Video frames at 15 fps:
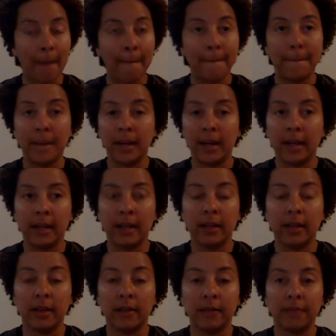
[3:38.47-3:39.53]
but
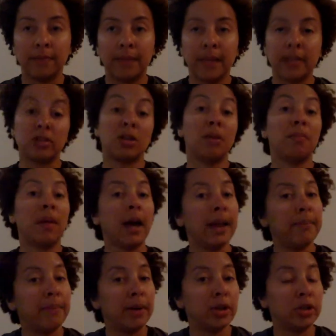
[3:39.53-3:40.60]
based on my
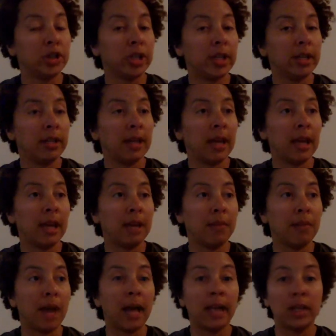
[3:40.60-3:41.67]
budget and
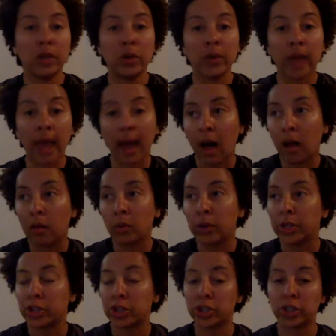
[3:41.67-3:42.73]
my locale,
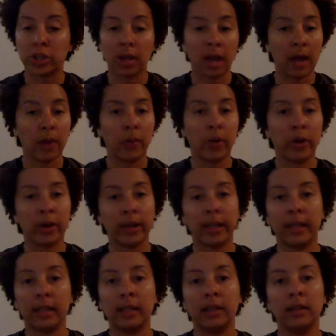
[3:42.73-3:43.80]
which I work
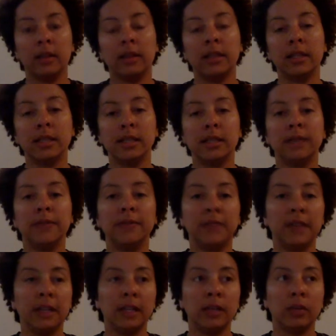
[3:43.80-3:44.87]
in the
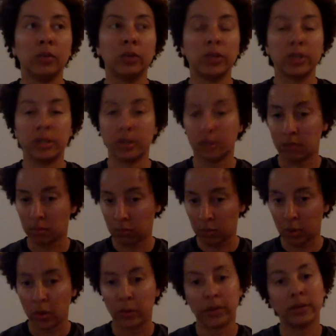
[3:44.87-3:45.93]
DMV, which is
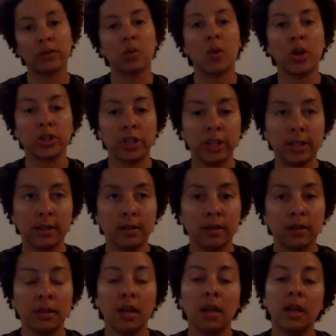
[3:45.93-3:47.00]
known as the
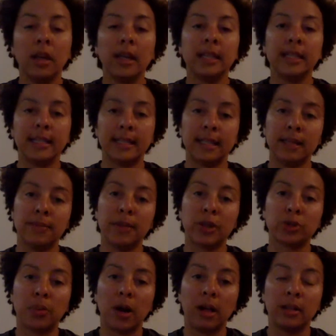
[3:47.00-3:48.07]
Washington, D.C.
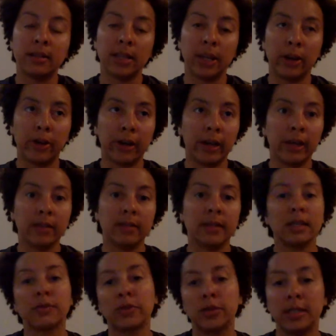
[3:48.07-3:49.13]
metropolitan area,
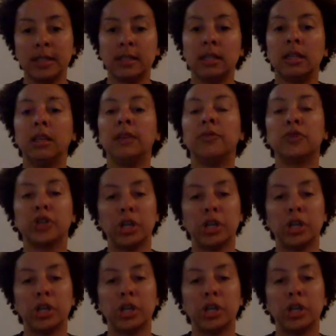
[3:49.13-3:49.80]
stands for D.C.,